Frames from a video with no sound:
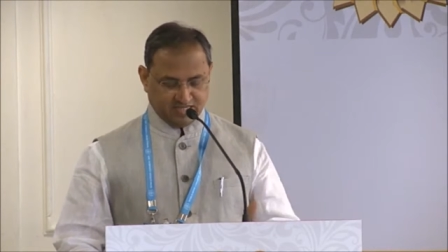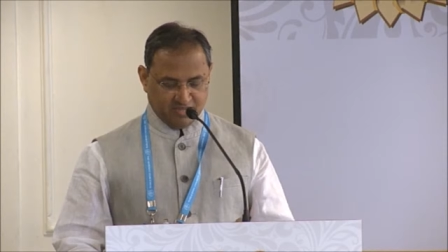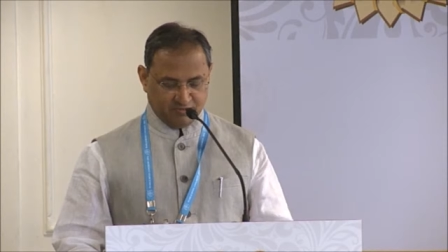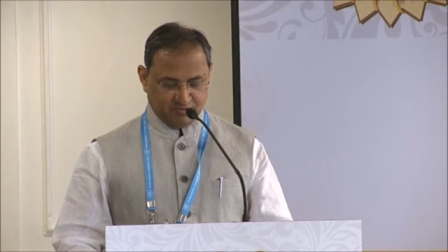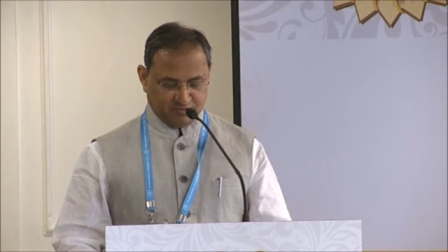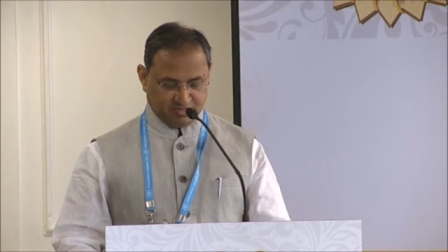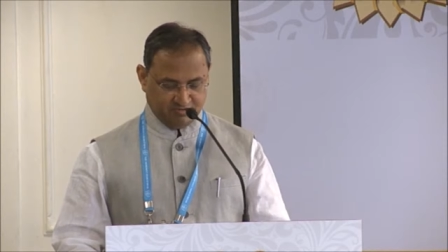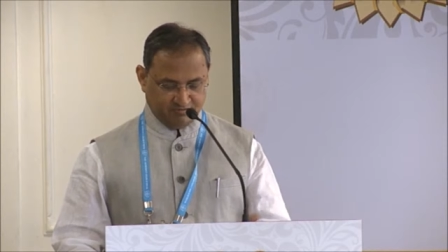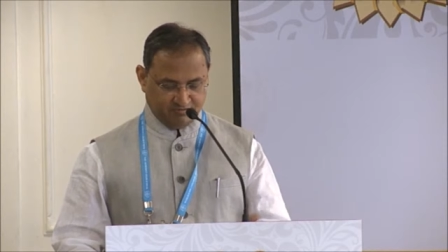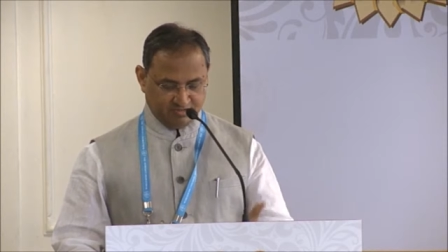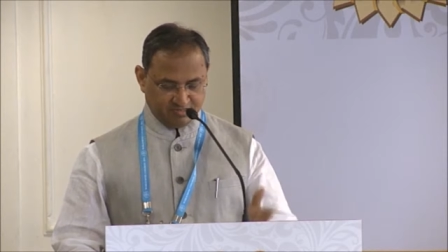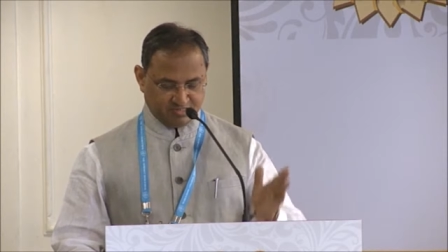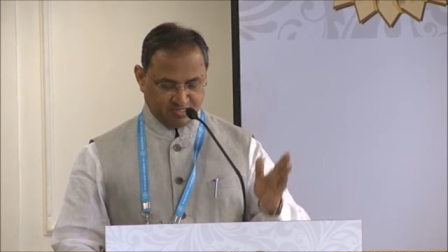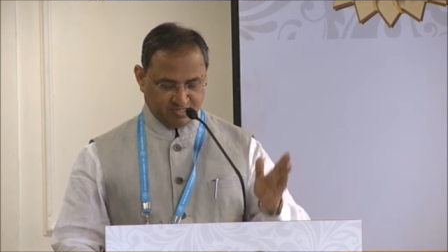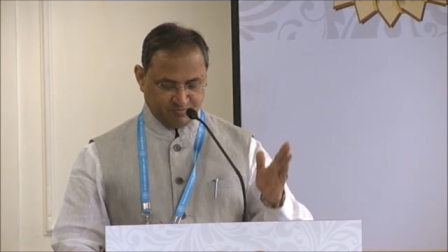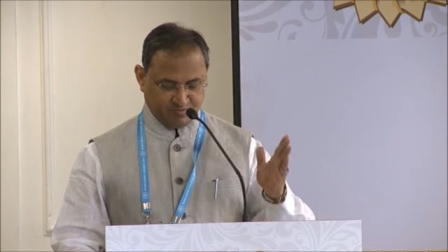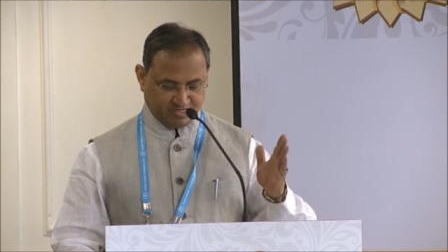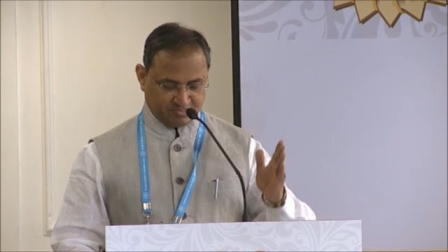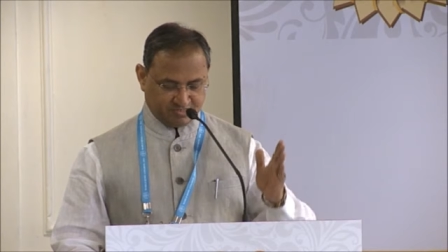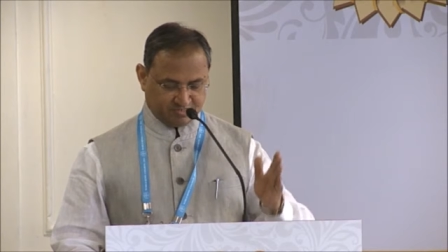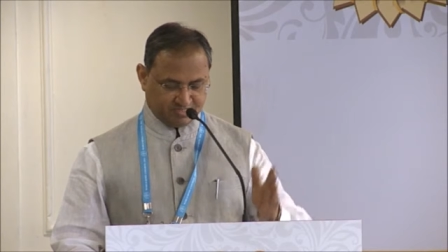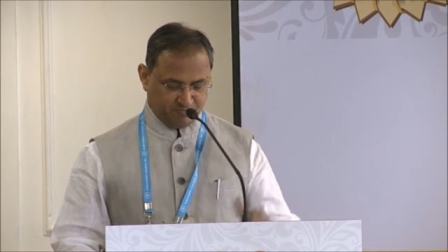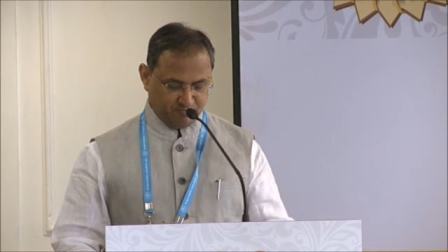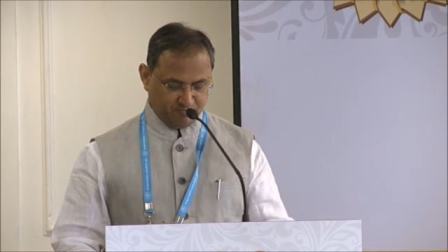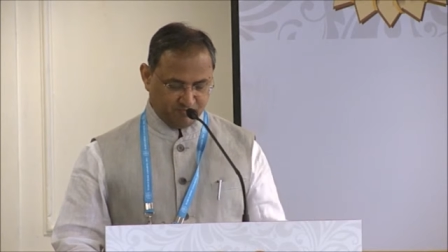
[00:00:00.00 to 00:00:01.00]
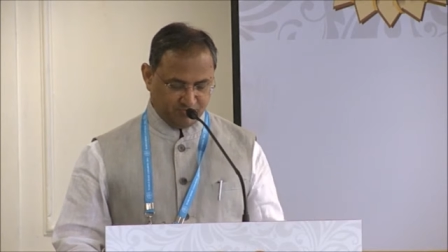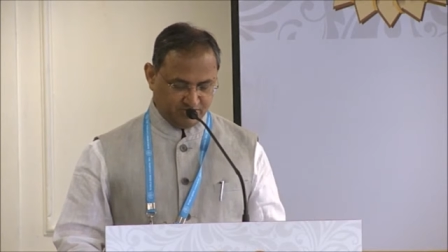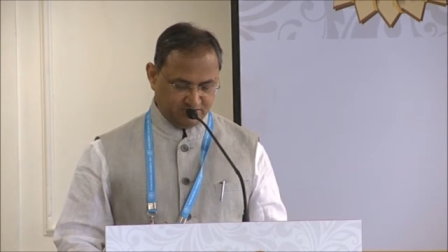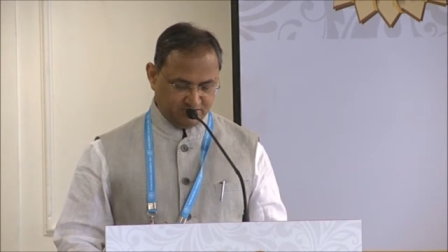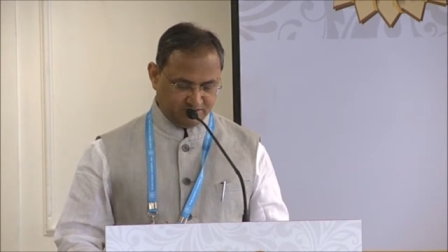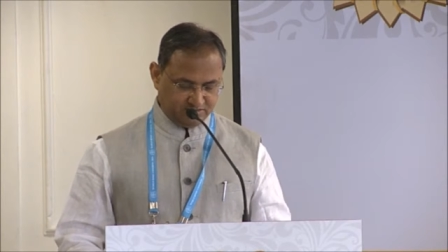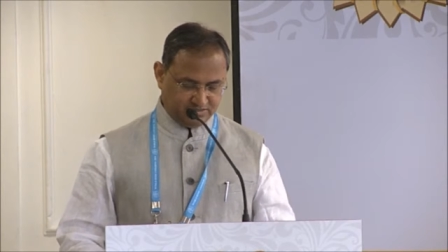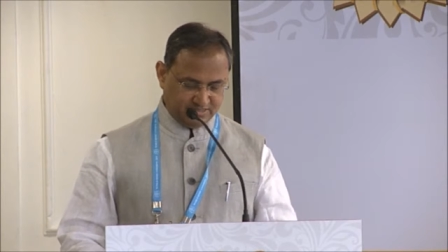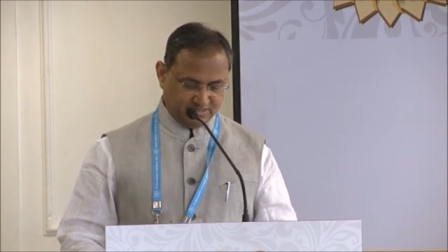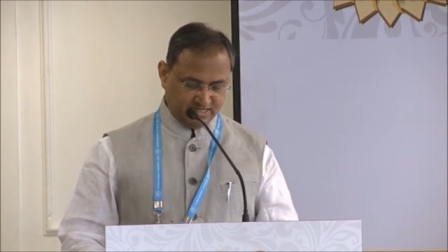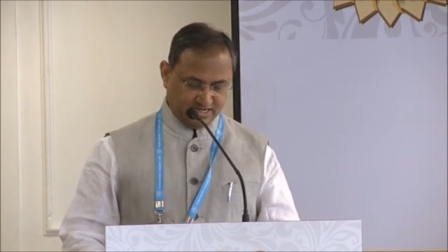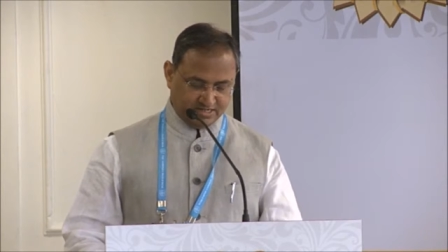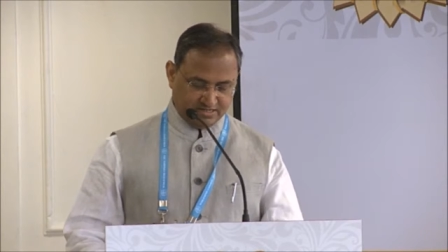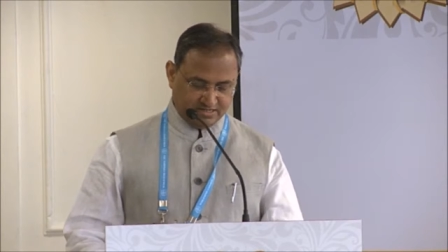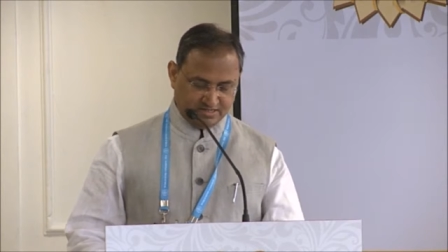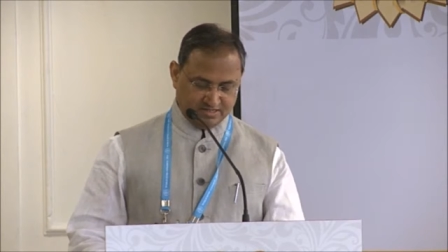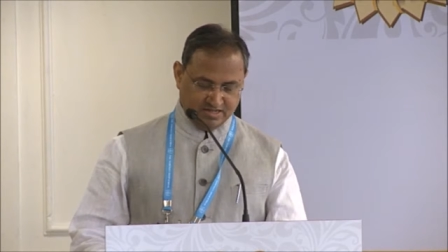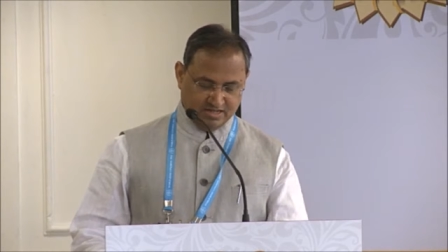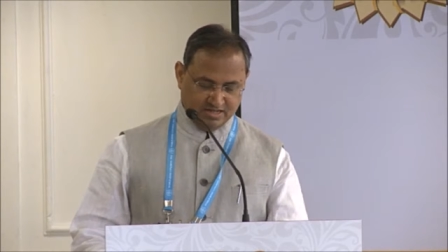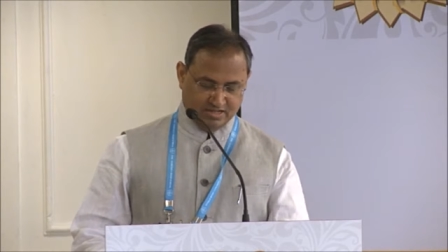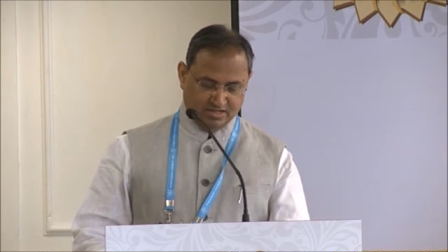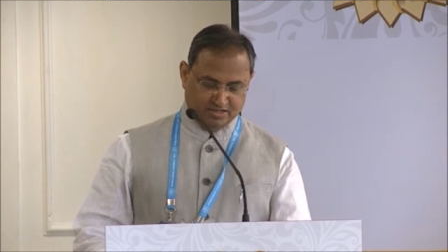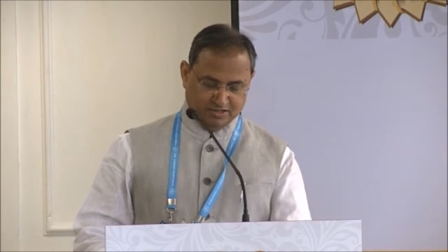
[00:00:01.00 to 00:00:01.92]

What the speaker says: I have given some examples that